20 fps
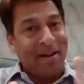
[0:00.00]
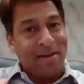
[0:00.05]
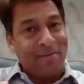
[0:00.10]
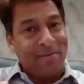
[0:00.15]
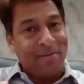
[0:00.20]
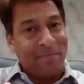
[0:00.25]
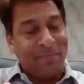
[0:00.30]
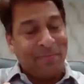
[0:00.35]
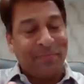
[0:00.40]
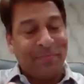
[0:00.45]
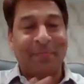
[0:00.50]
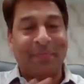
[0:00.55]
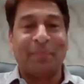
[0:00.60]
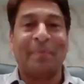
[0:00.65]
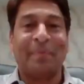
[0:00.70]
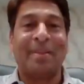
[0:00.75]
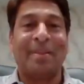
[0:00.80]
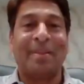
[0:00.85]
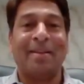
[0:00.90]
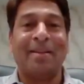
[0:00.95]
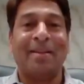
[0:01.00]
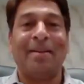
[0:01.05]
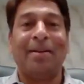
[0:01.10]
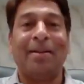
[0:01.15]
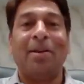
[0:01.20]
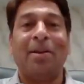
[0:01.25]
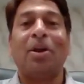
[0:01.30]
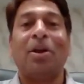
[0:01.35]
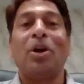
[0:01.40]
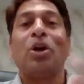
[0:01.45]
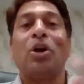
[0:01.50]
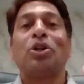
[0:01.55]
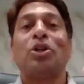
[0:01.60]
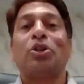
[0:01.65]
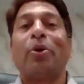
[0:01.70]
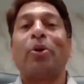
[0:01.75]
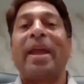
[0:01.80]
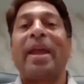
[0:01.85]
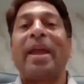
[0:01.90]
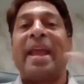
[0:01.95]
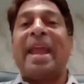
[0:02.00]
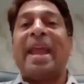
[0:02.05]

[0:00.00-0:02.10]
Clear? So